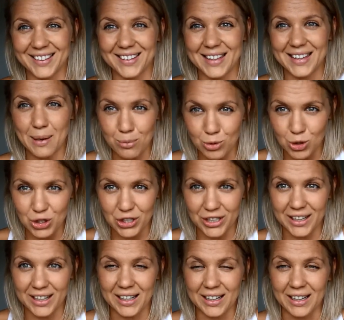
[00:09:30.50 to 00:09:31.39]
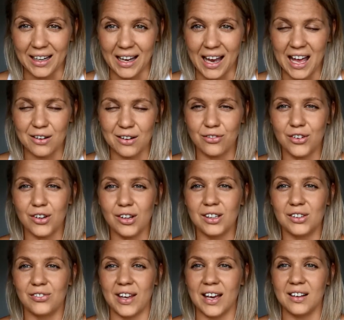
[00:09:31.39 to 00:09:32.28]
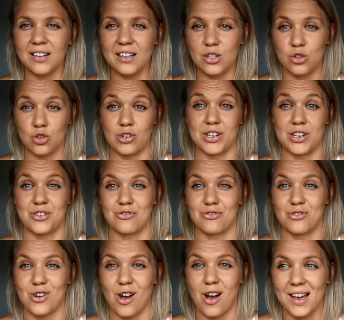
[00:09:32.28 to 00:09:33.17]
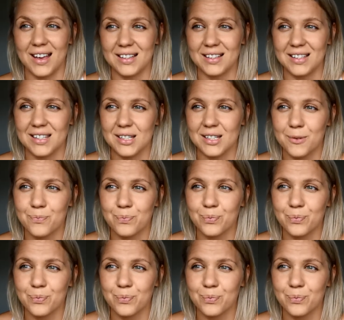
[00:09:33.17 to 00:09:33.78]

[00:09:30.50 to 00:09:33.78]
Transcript: kimchi, and foods found in traditional diets.